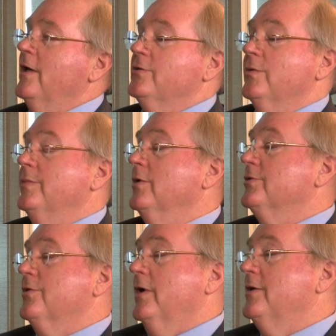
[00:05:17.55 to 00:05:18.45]
As we
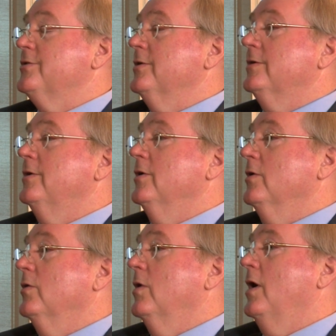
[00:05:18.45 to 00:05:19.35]
build transit, you
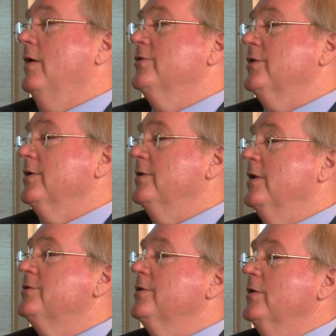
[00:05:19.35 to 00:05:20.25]
know, obviously
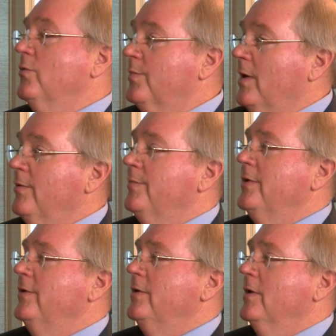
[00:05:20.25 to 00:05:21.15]
density will probably
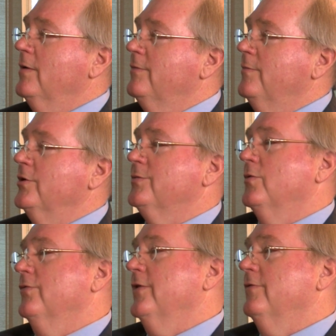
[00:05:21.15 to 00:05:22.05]
be much
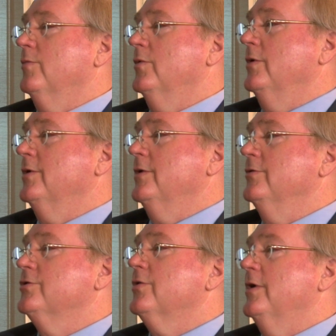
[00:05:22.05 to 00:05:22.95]
more favorable in
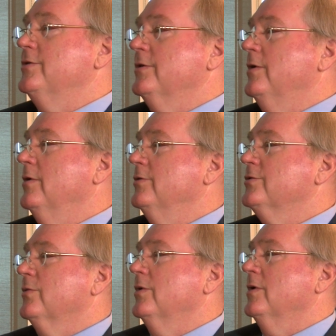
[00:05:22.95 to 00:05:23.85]
those transit
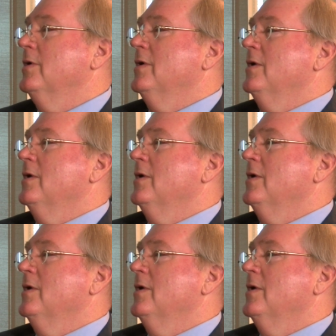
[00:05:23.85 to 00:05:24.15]
nodes where